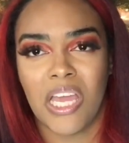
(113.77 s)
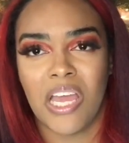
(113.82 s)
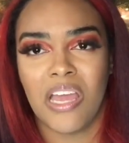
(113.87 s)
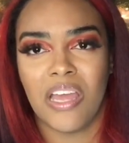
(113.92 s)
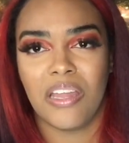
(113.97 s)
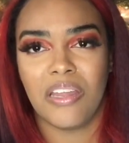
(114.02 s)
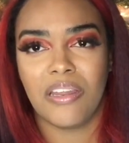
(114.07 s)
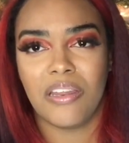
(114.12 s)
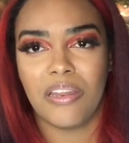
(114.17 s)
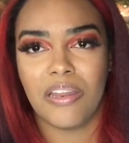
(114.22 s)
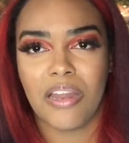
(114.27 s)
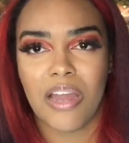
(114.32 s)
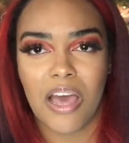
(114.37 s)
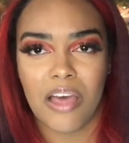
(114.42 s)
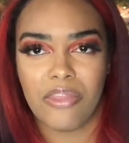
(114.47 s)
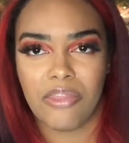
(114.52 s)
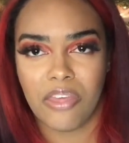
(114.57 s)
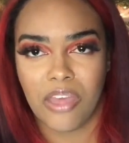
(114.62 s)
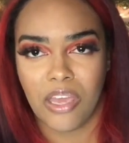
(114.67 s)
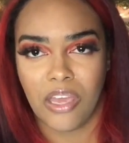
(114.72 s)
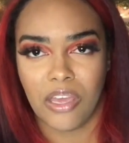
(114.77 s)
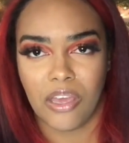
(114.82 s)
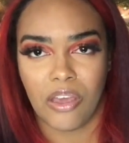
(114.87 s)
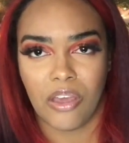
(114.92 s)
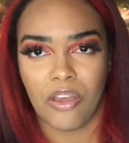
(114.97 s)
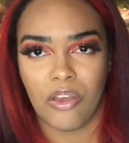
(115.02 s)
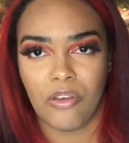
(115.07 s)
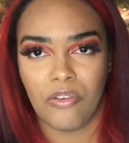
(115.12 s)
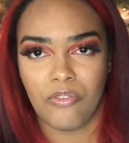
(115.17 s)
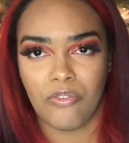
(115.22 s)
nothing
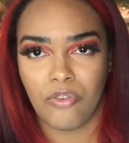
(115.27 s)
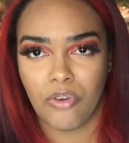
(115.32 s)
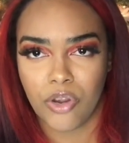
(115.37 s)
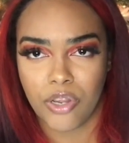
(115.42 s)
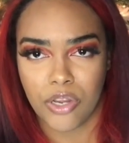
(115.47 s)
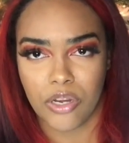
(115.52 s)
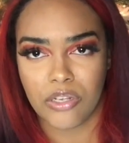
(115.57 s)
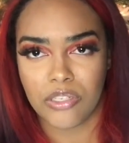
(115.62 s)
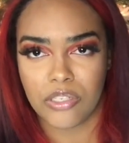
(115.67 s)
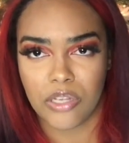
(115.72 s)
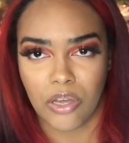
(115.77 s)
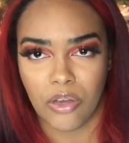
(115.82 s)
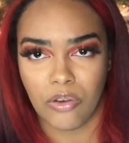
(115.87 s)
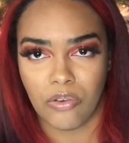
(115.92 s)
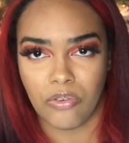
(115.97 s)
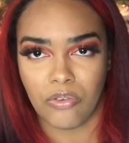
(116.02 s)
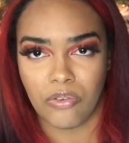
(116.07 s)
for yourself.